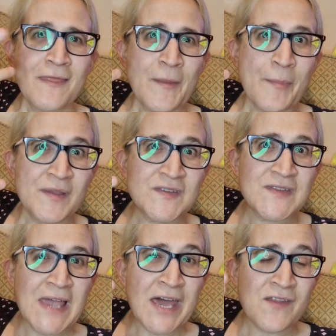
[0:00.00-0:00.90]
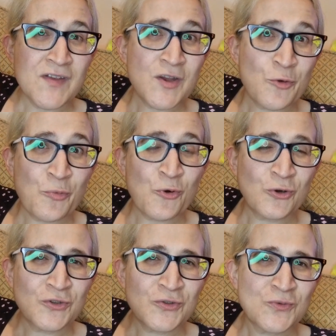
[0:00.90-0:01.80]
the bus out of the
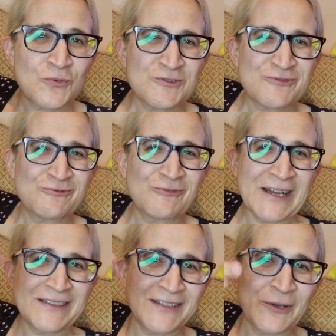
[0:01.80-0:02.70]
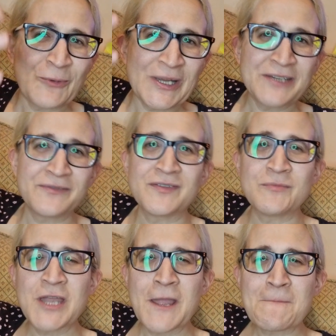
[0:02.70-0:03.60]
airport was right there waiting for
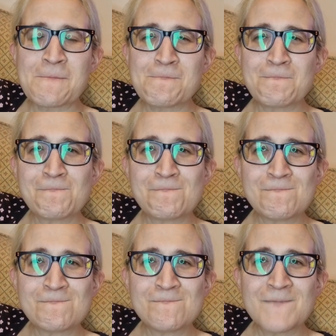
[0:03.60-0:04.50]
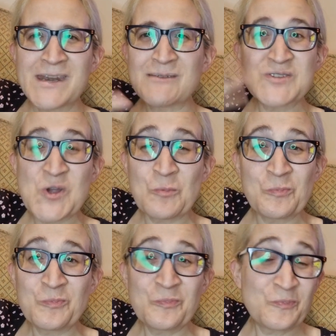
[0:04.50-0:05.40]
me. And I was
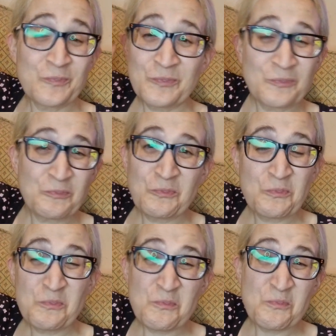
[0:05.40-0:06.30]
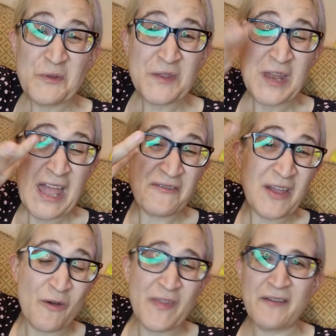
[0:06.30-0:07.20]
home within a half
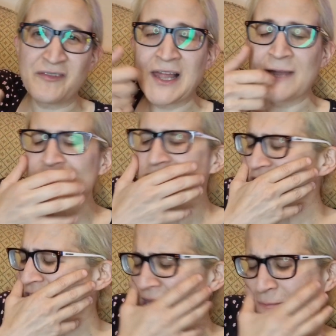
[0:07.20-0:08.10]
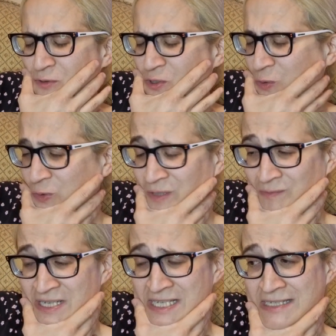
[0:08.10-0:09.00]
hour of that flight, which is absolutely
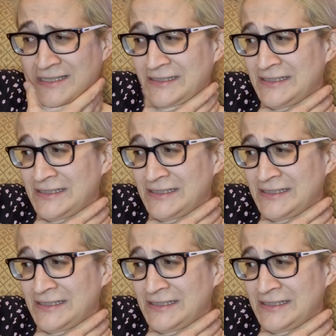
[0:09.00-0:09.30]
amazing.